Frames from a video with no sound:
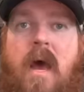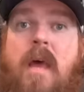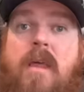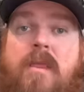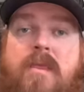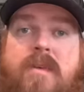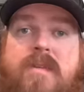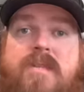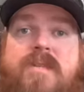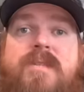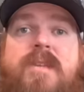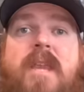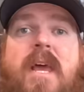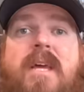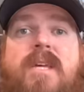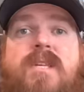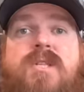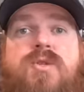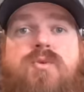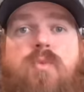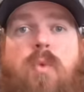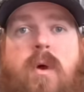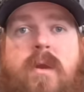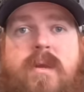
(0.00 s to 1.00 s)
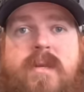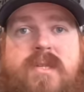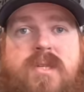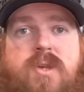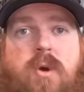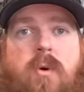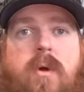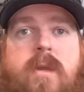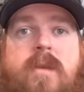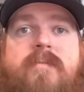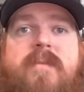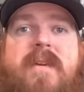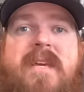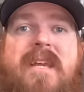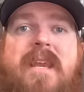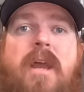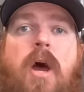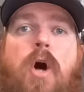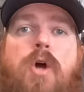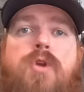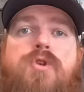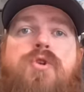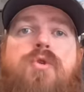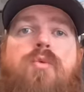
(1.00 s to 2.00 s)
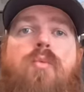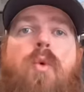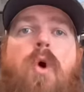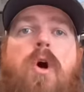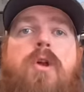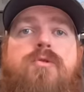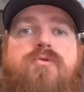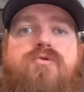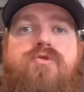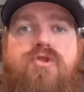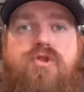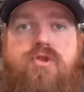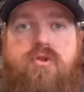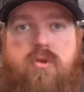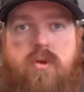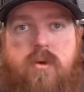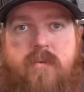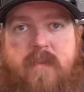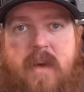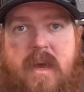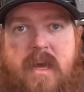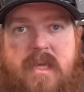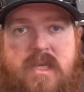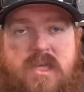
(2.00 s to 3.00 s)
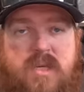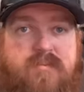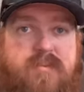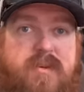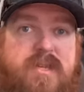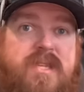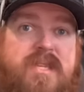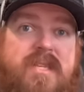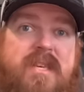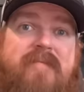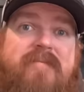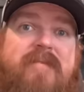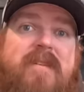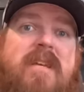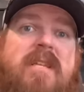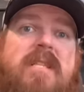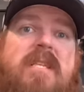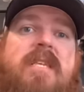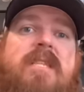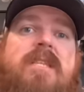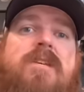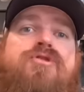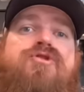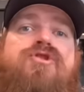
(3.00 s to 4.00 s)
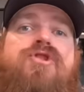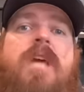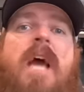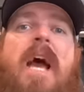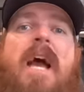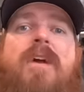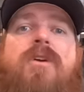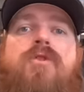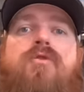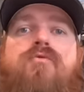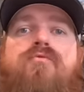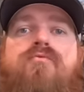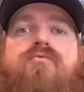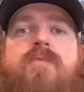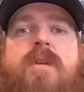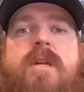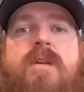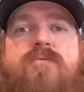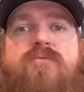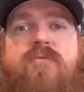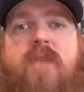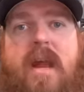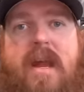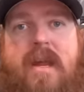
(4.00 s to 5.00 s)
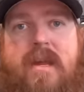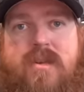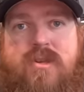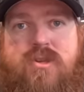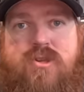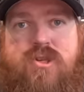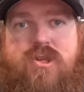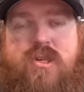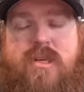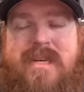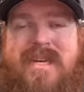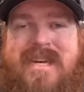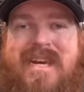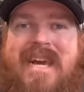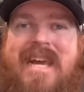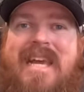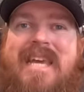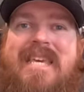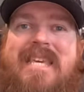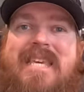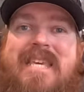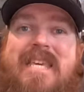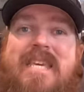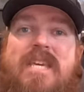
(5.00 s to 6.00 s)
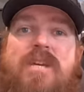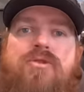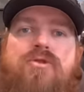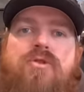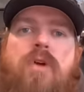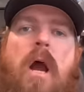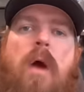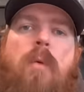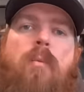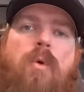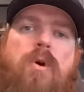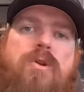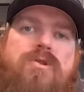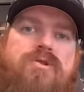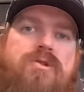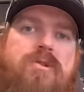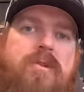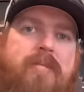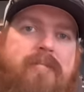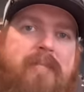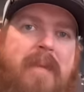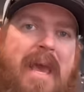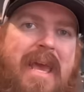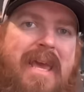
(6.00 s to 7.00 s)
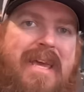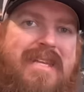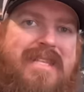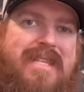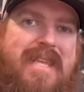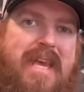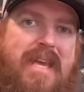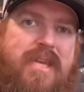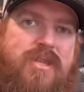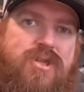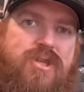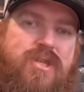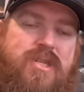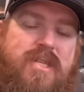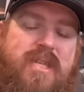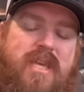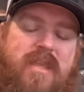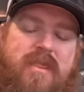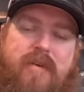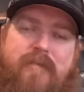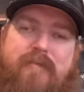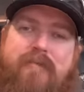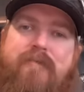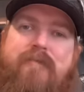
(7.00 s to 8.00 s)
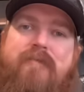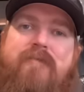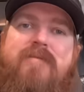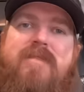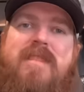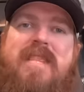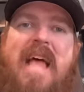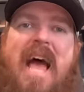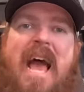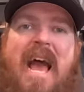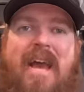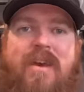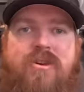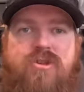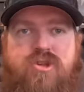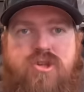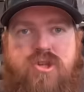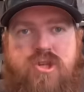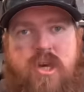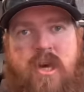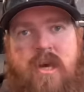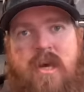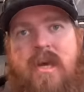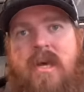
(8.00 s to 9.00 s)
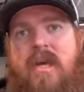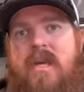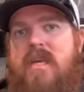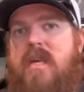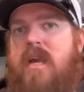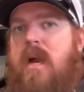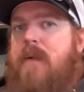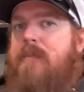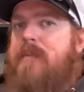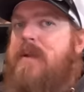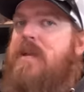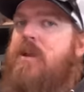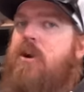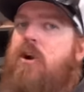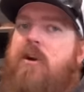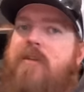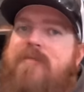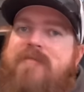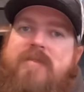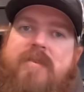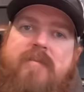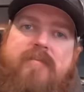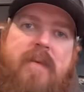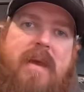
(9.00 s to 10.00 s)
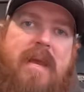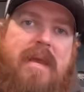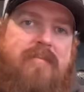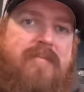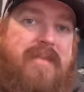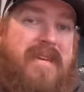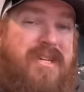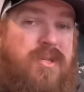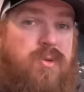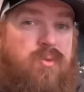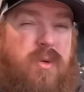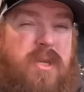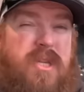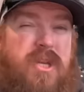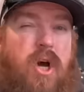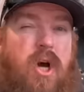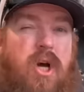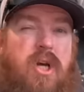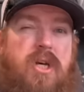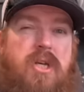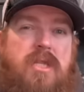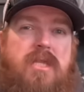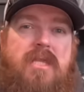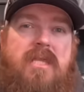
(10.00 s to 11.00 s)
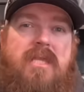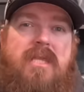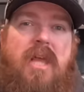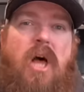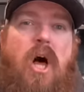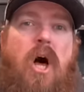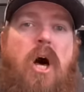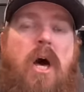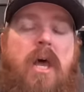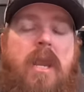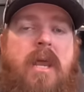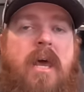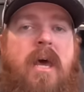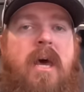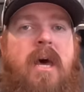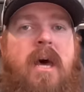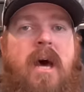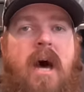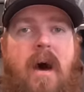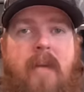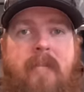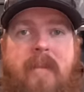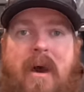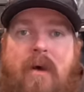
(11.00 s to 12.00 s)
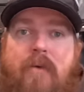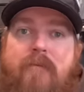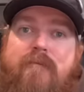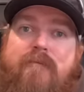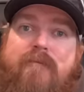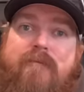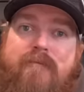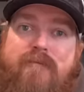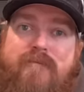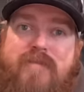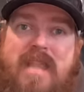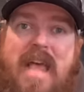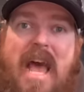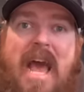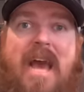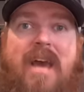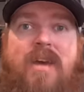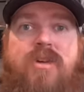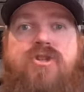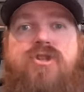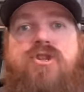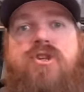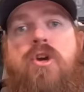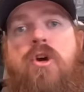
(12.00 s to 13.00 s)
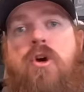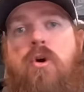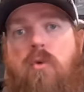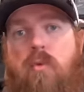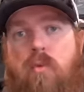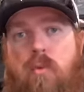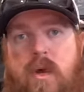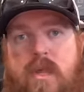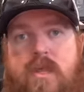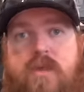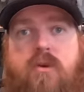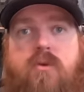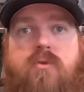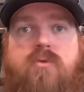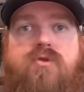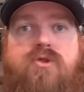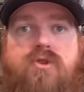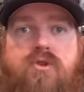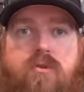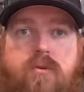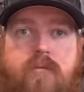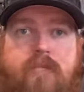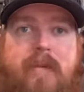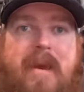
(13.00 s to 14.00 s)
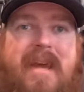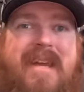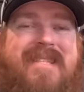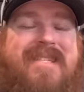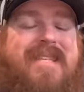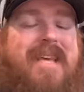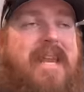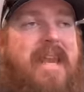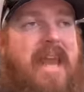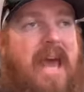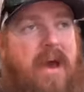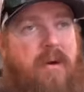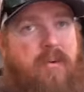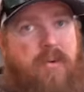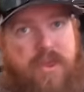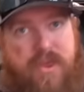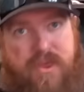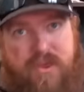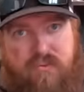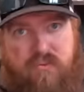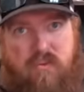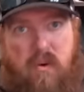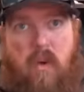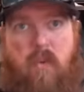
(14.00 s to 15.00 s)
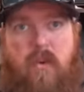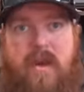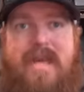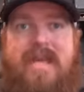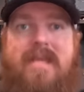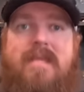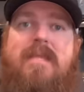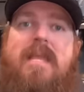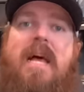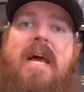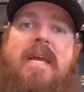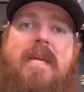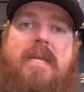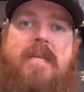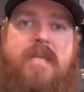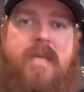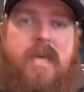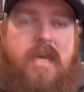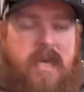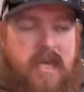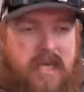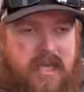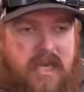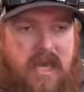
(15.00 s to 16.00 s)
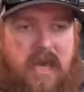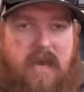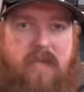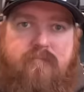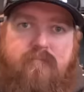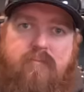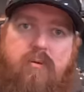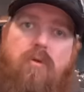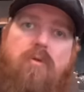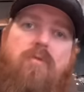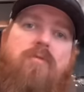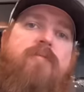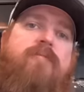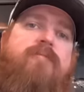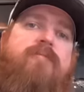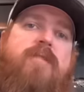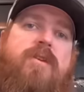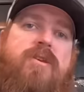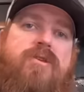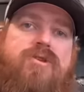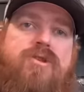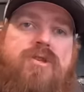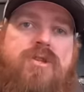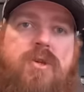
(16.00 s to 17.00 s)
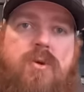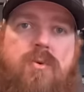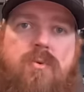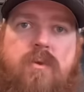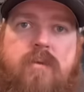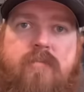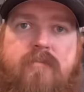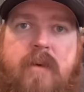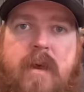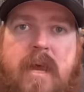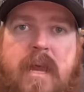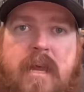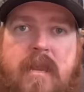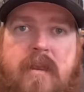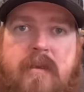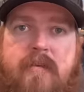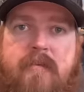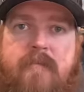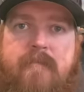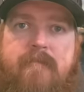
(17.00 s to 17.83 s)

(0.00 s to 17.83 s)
This next one is going to be an underwater jerkbait, specifically the Jackal Rerange. Here, I want you to pay attention to the flash coming off the bait because we talk a lot about flash with our jerkbaits and how throwing light can pull fish to the bait.